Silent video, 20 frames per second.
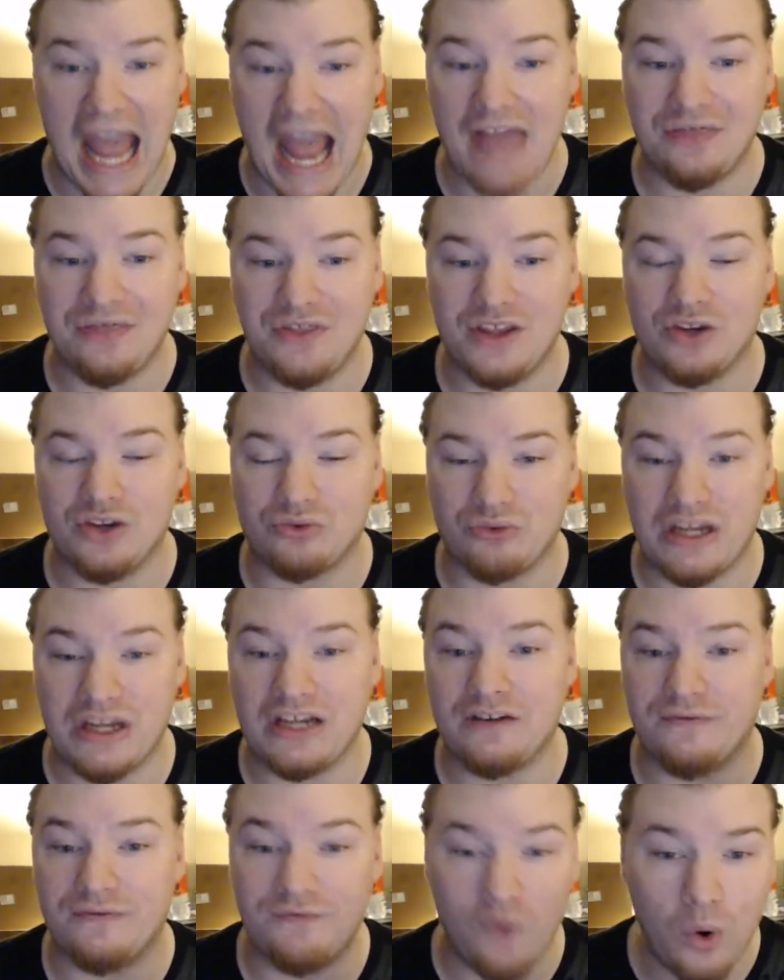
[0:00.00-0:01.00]
at the
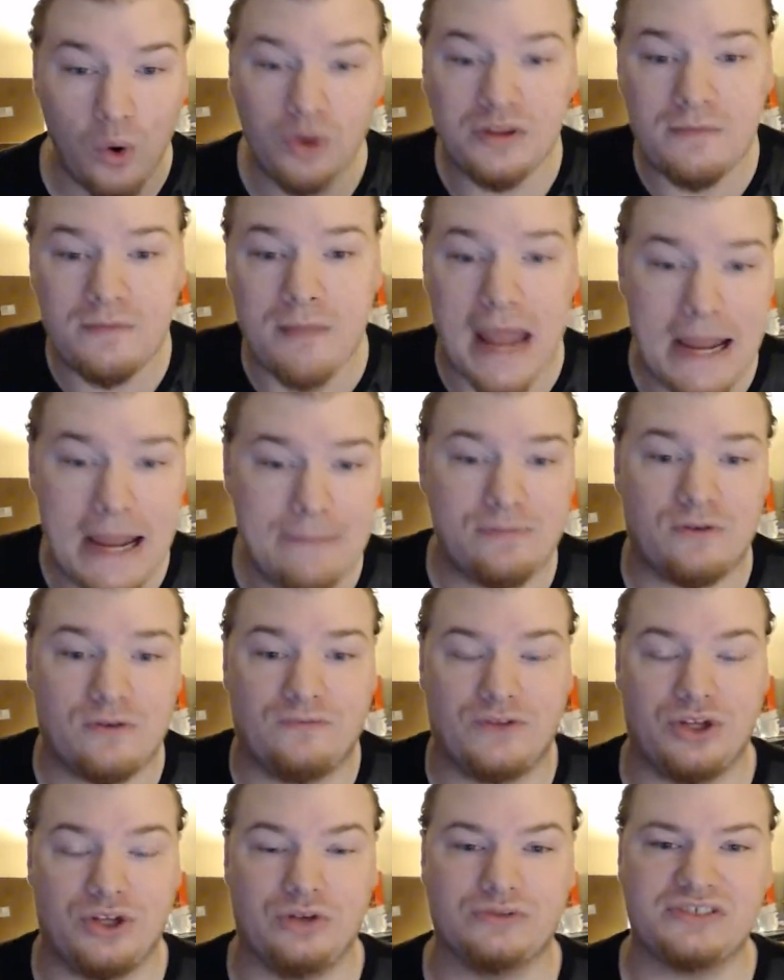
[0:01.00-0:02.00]
arena for the
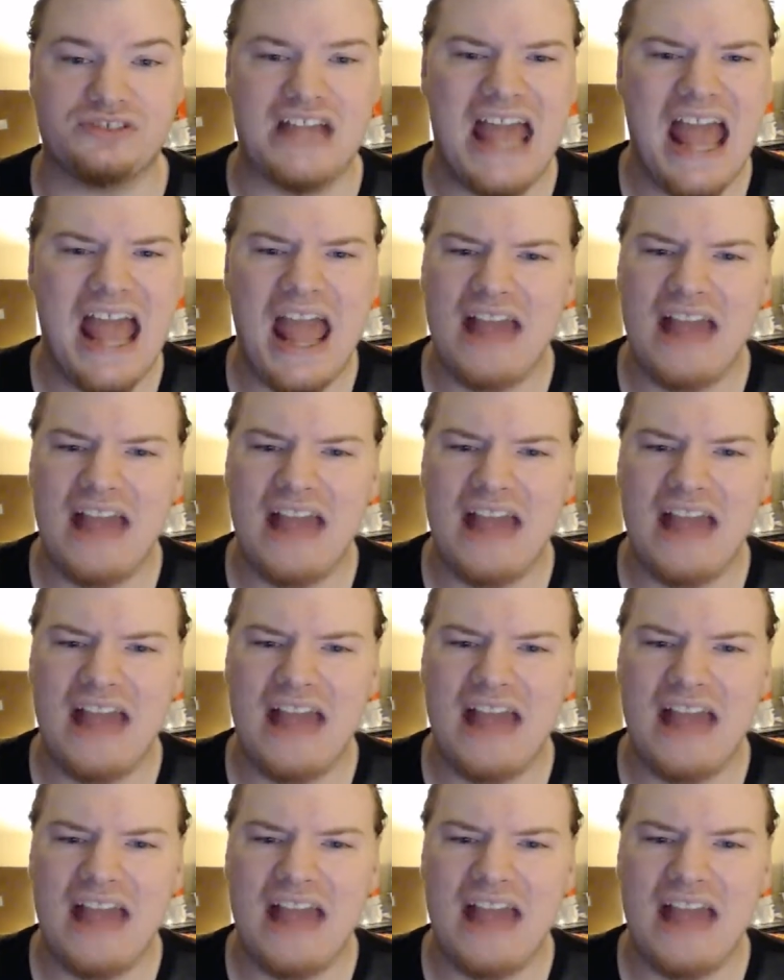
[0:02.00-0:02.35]
pay-per-views.